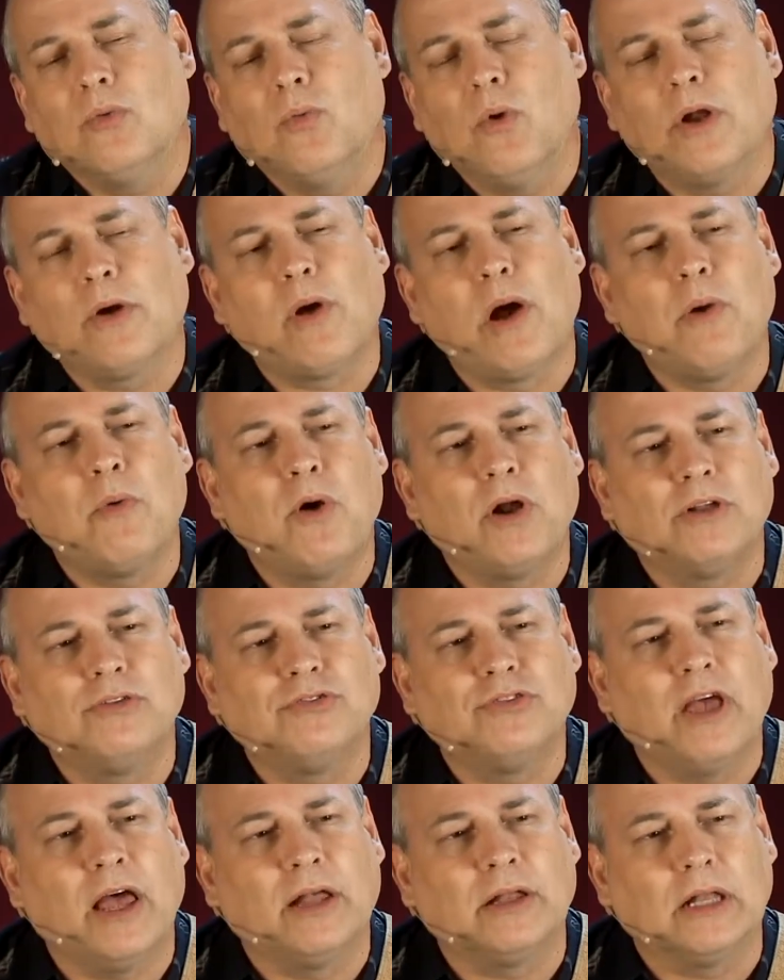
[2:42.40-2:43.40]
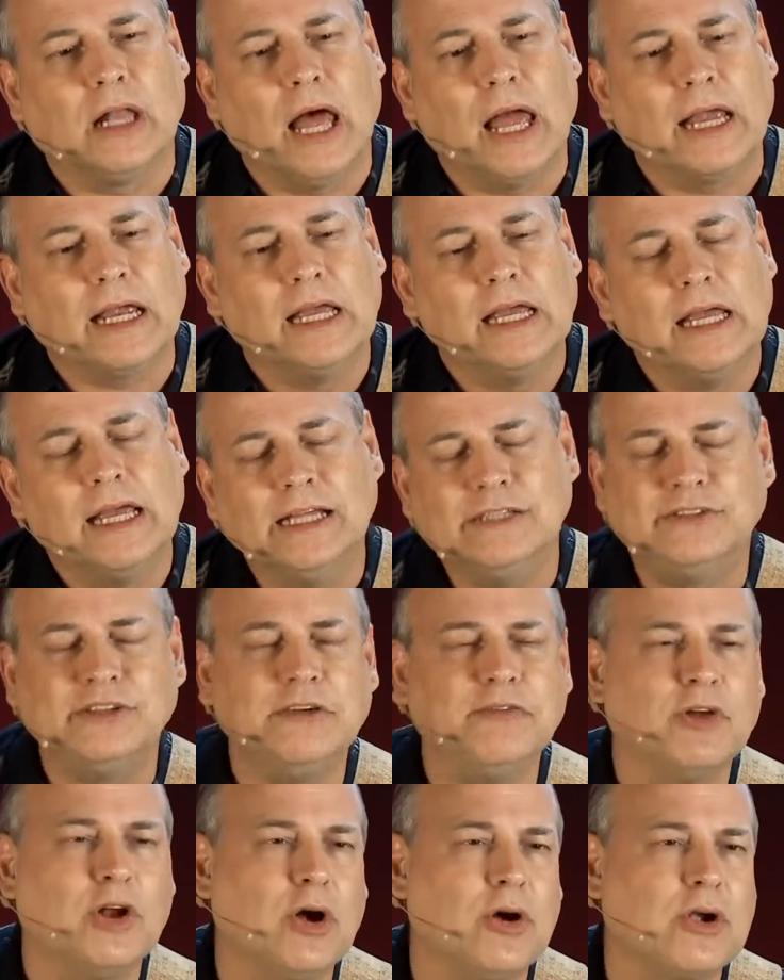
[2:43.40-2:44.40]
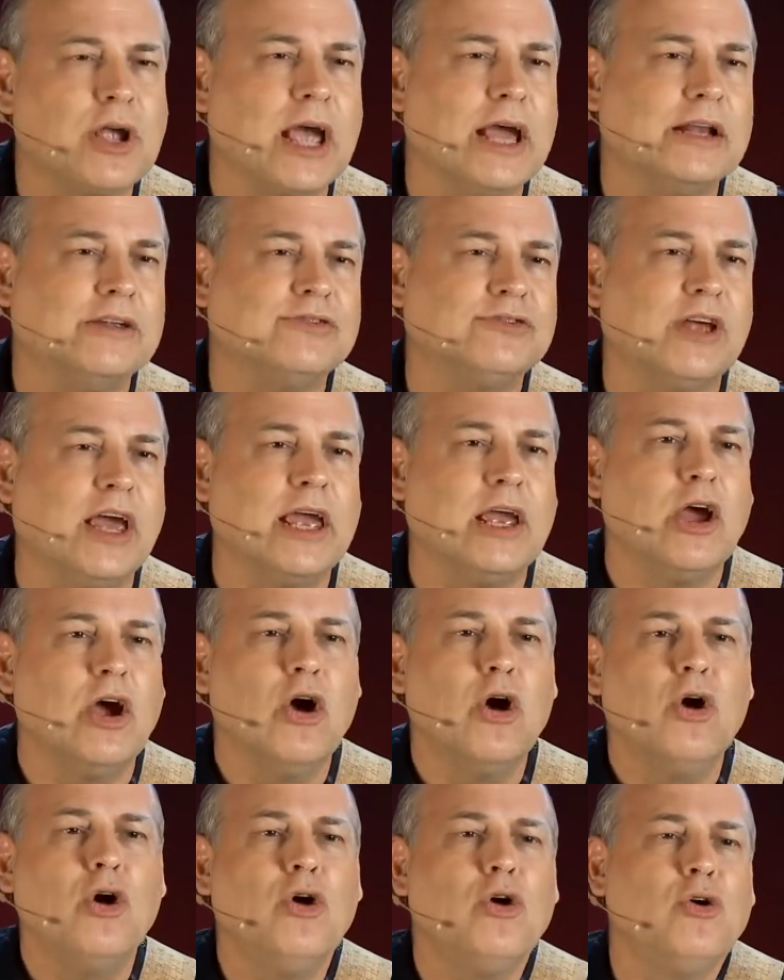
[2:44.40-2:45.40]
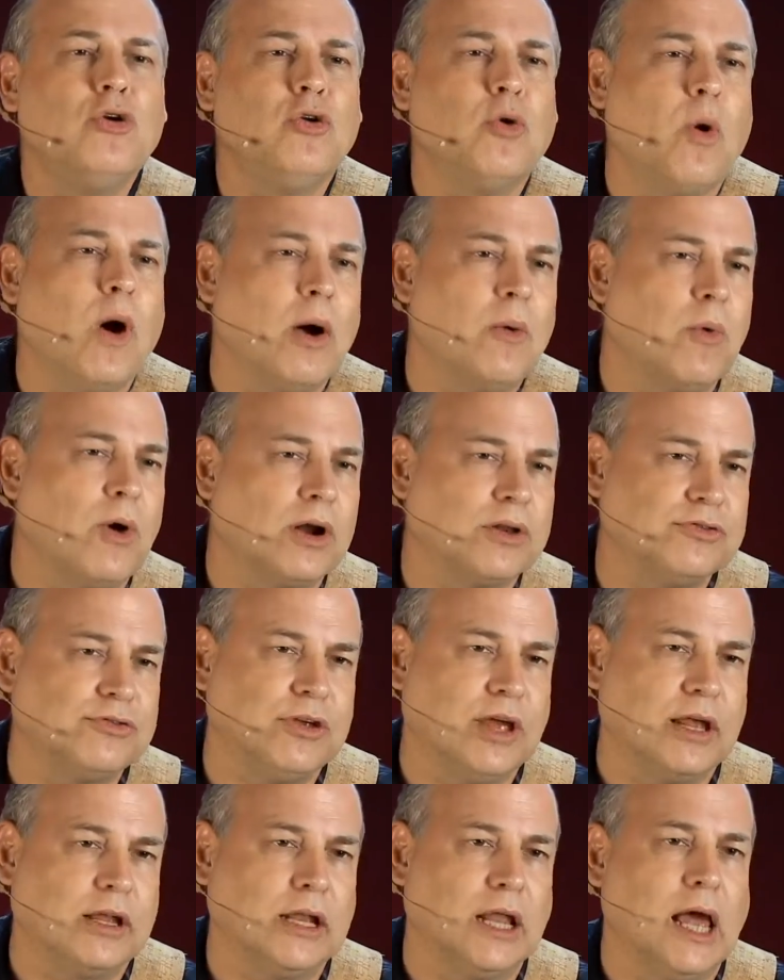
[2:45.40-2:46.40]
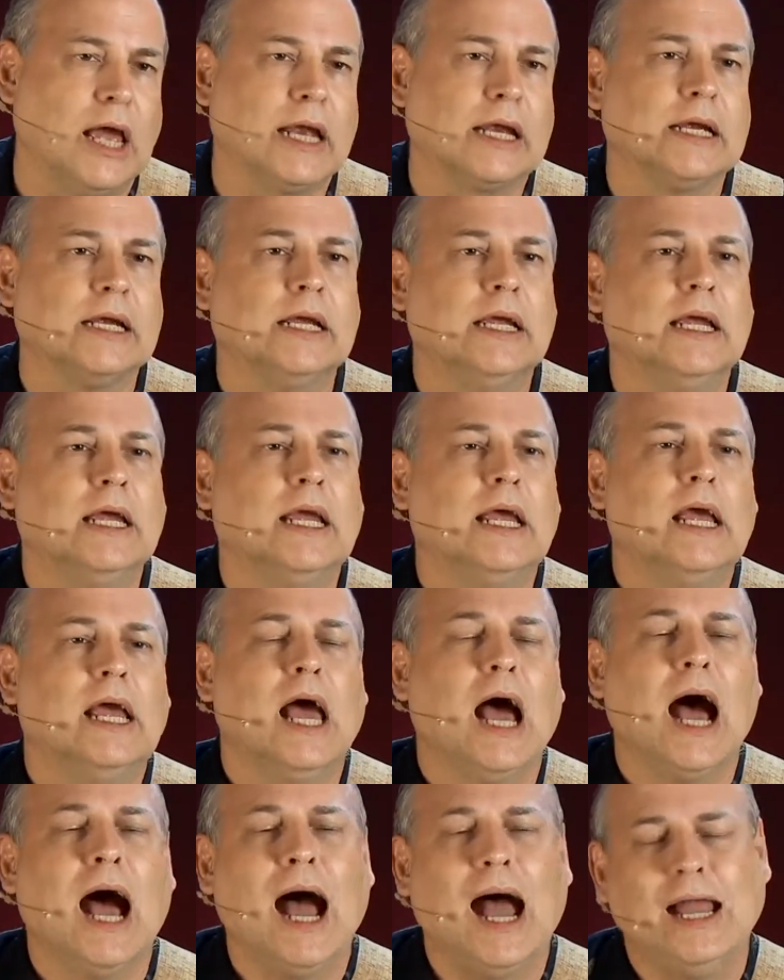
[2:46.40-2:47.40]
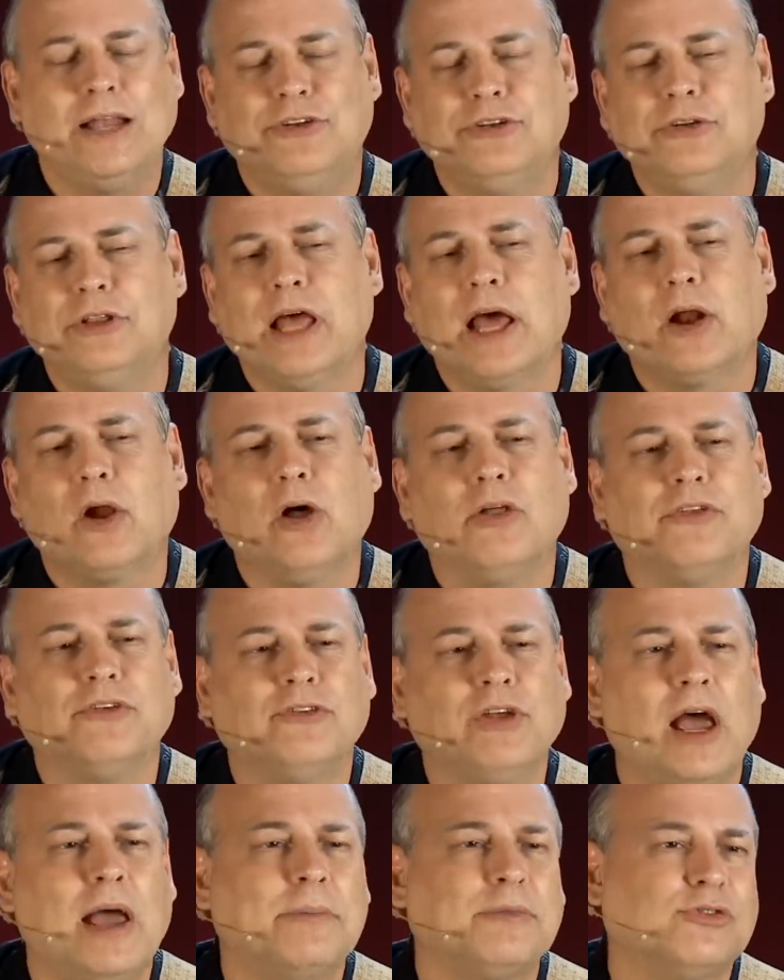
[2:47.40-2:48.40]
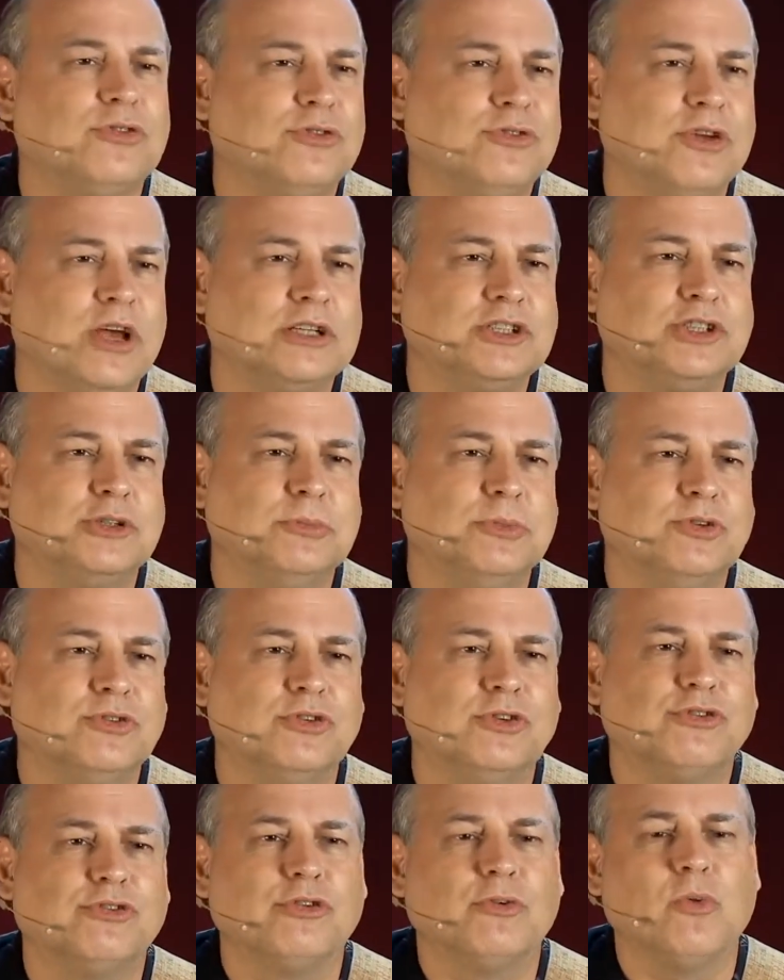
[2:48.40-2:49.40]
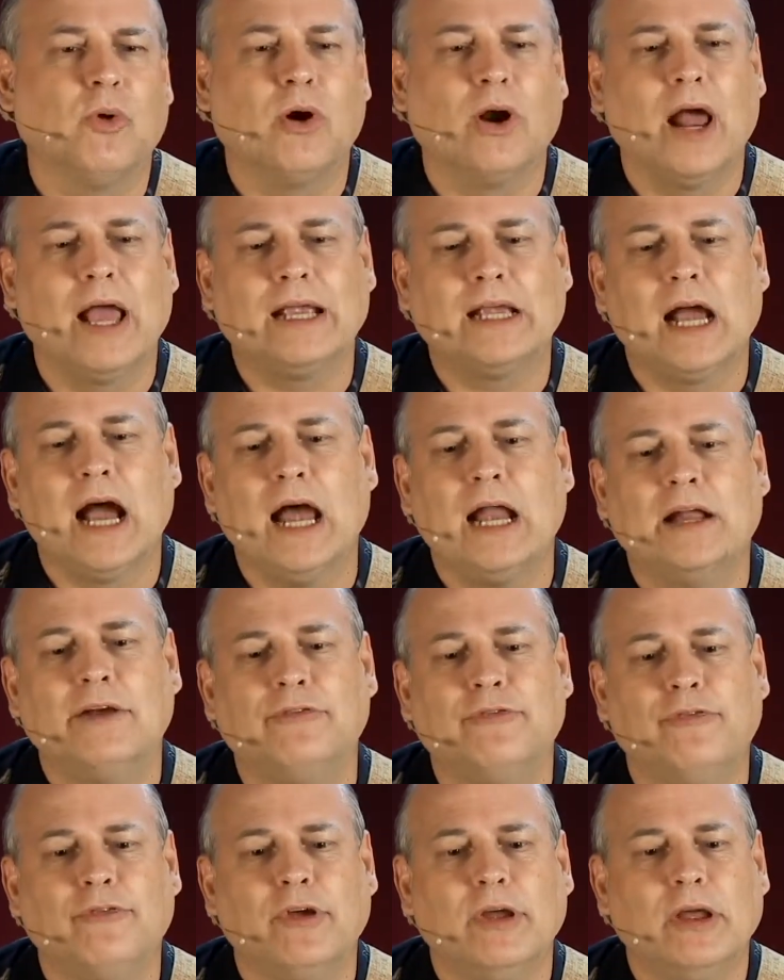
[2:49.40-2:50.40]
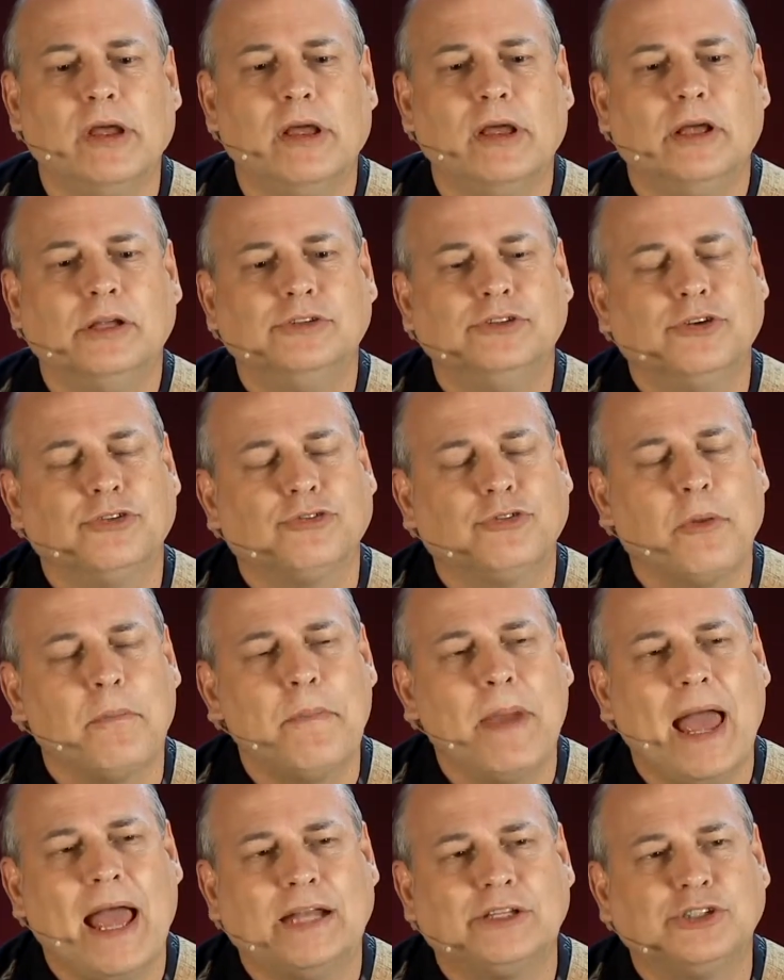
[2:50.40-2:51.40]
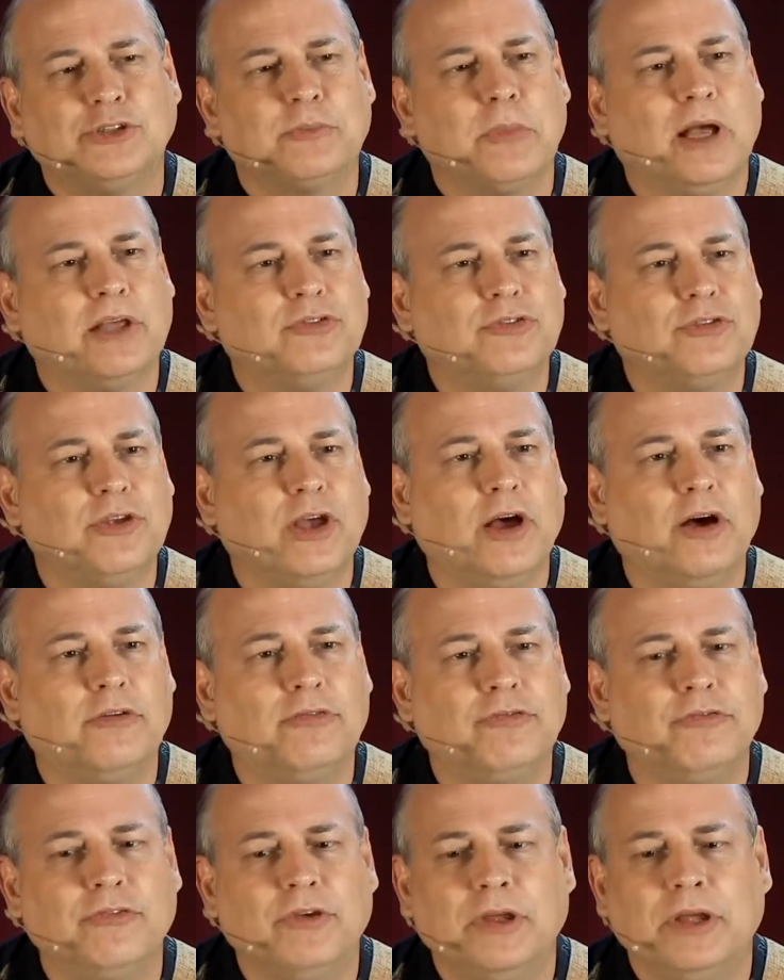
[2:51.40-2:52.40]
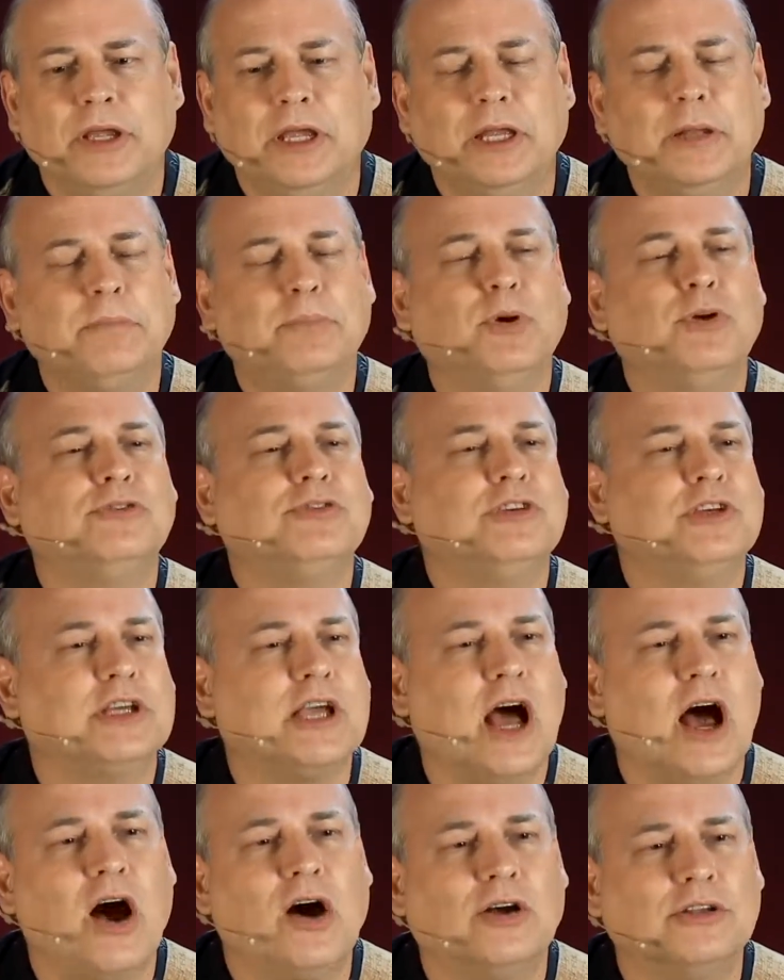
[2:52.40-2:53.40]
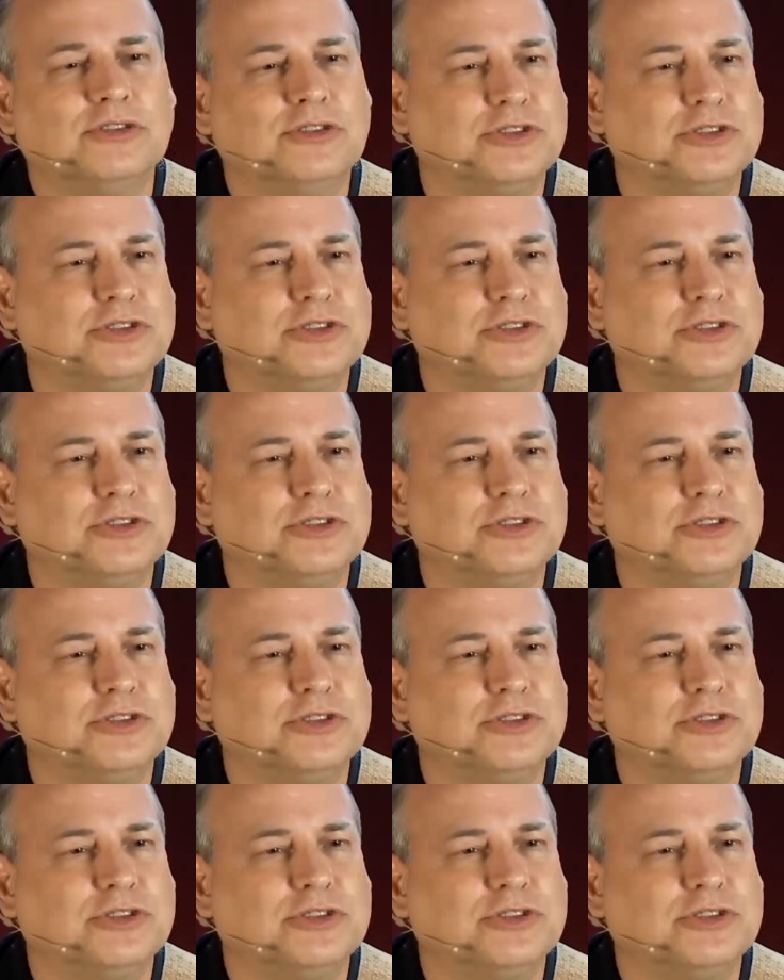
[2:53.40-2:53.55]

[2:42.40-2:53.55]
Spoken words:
what do I want to sound like? It's even okay to say, who do I want to sound like? I do that all the time as a session musician where I kind of just imagine myself in Bootsy Collins'